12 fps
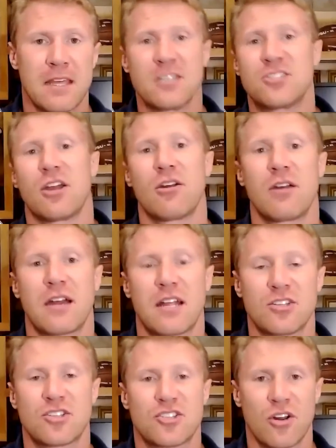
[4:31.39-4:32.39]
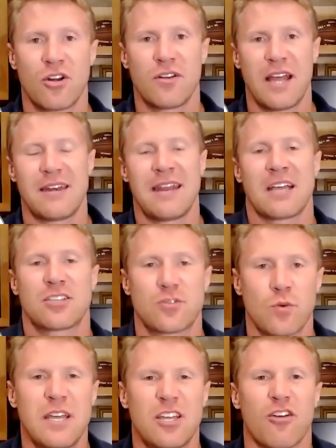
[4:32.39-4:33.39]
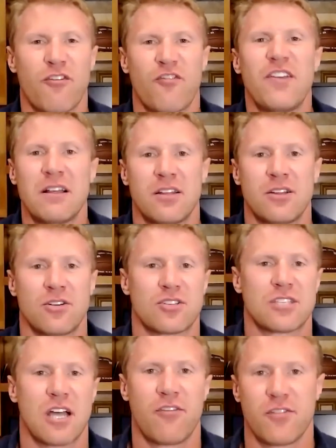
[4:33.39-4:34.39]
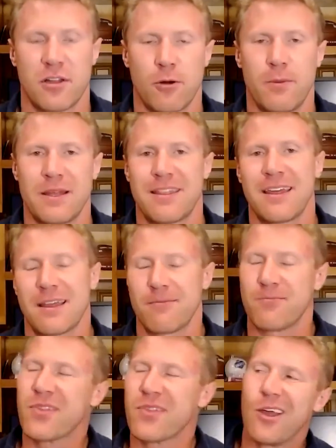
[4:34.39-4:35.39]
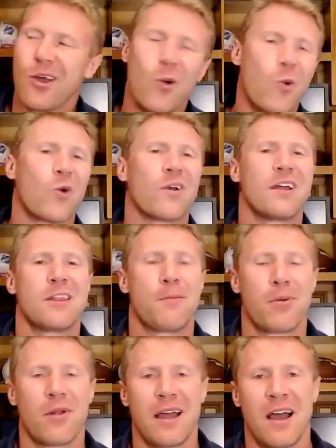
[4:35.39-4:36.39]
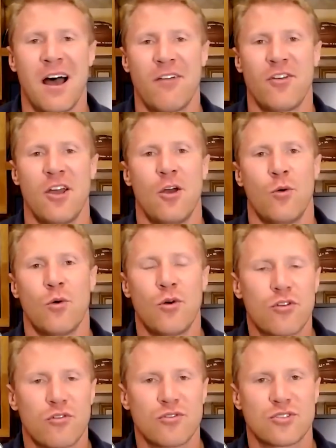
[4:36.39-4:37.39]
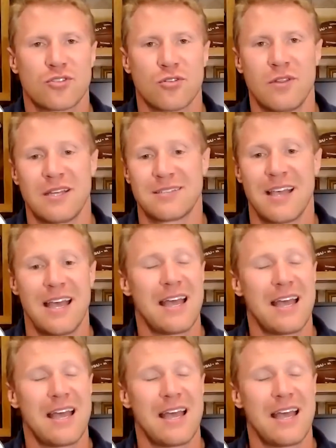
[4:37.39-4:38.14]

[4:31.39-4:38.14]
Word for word: is there a concern that next week you're feeling yourself a little bit thinking, we're in the playoff, we'll cruise through this?